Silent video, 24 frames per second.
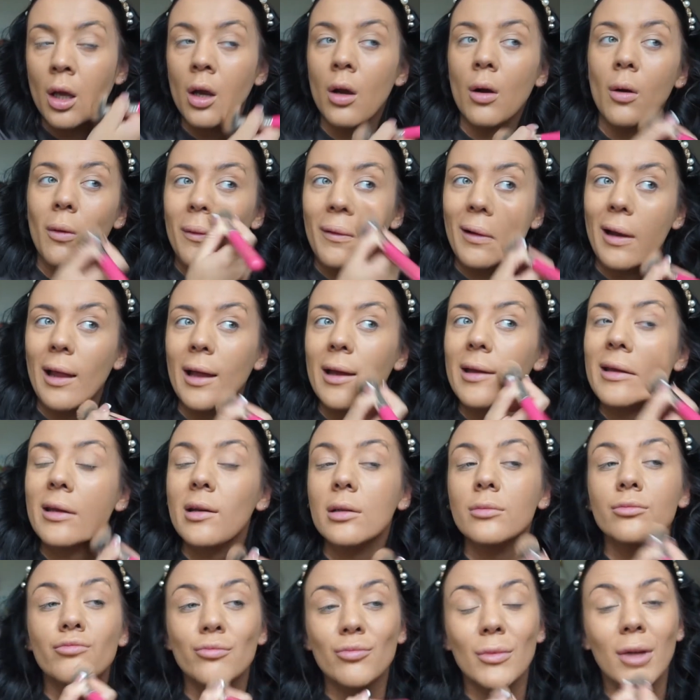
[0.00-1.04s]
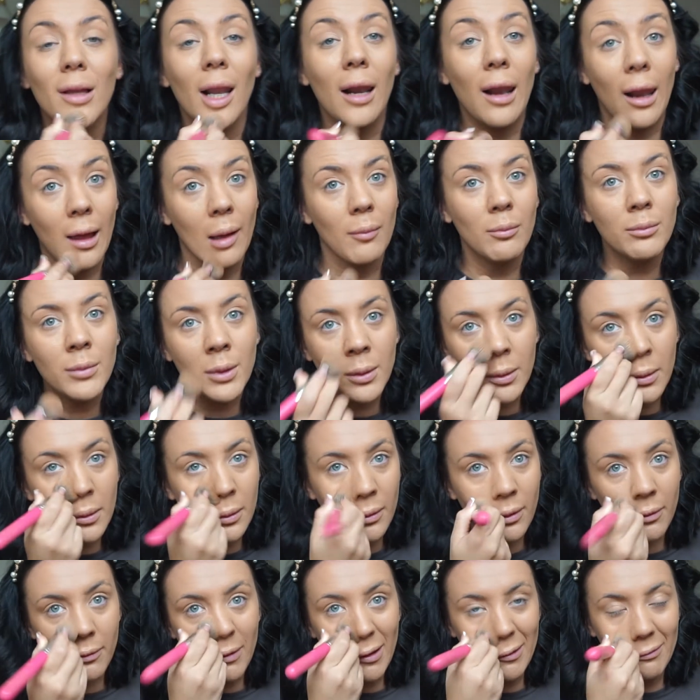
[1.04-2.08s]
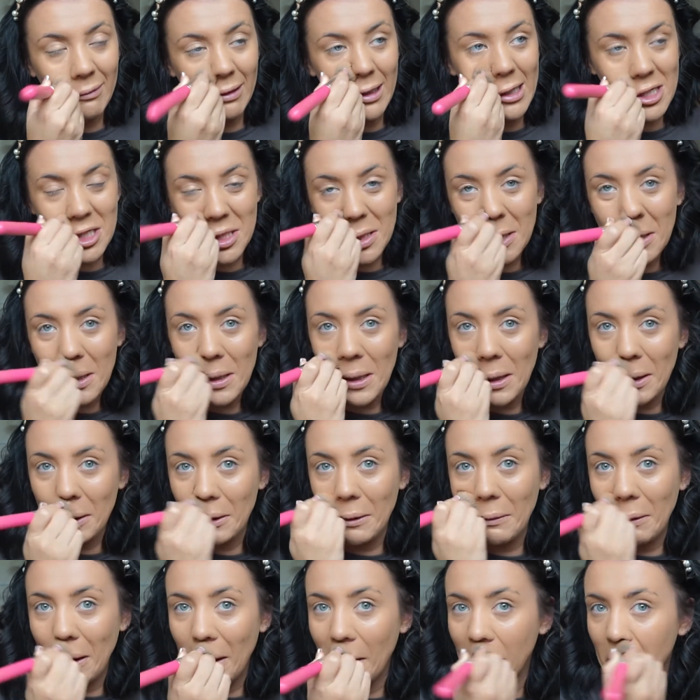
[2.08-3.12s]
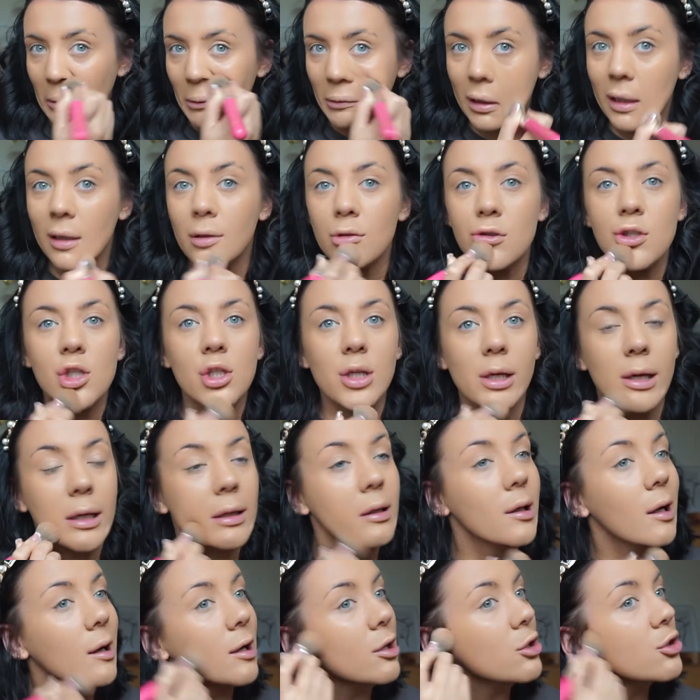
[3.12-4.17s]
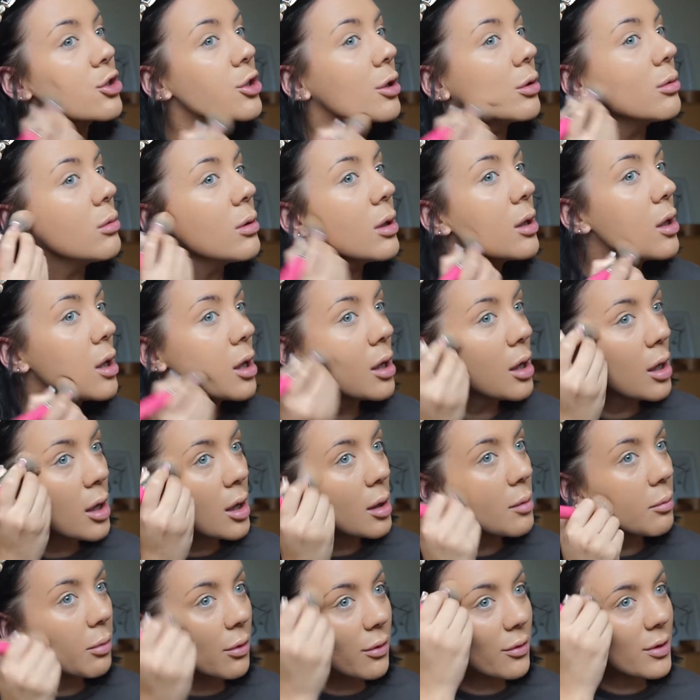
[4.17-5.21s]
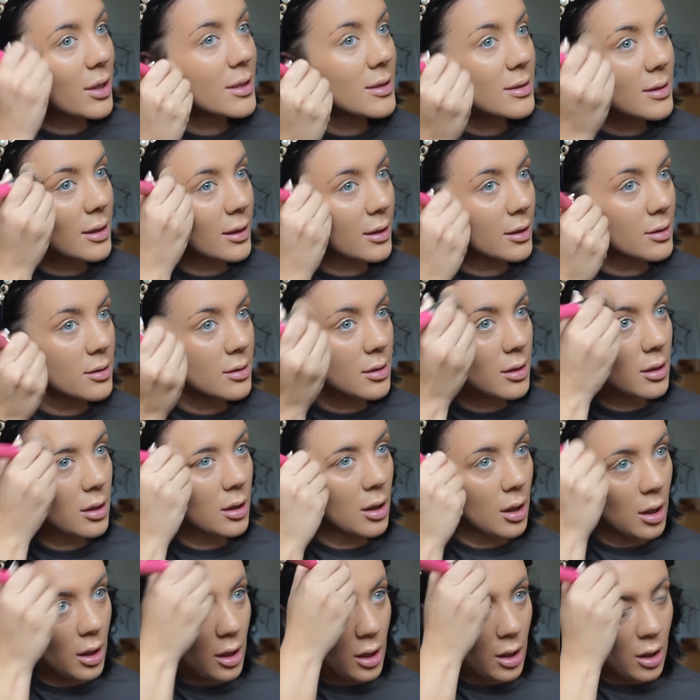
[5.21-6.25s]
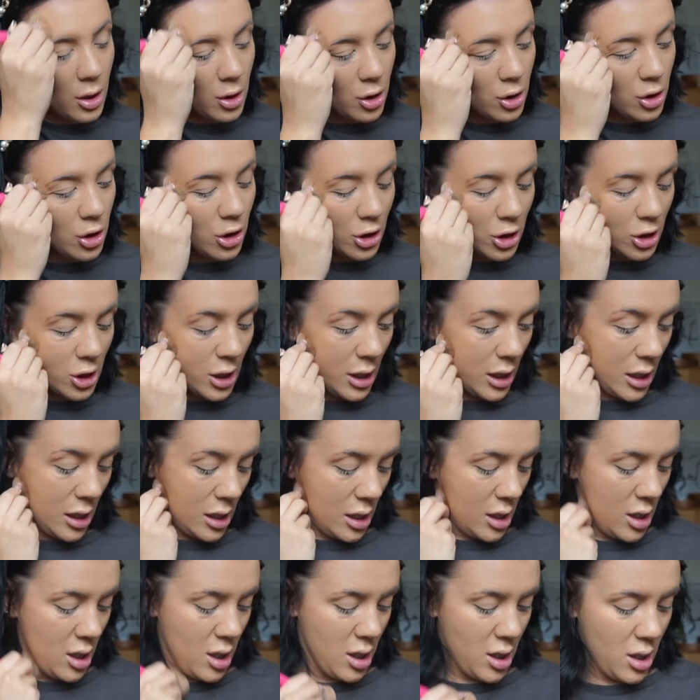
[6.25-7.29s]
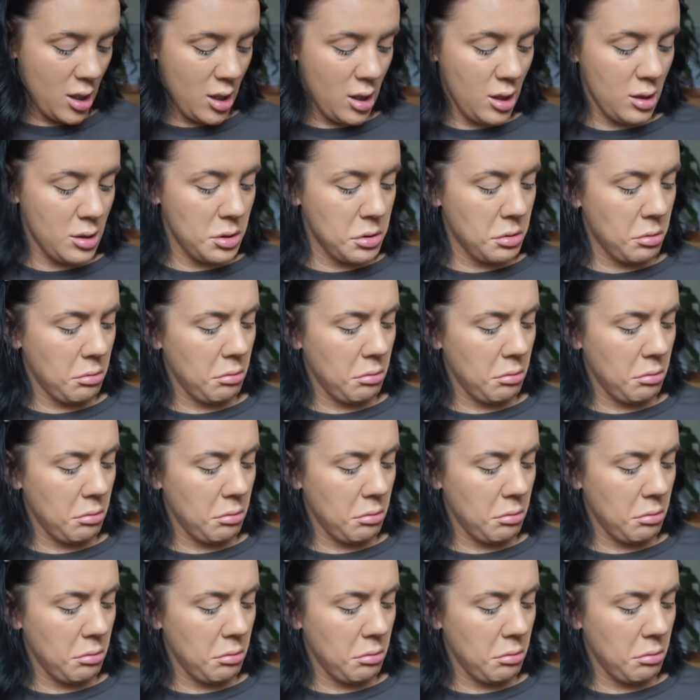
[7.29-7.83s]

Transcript: or like glam foundation, and I do that in shade Cashew. But this is shade,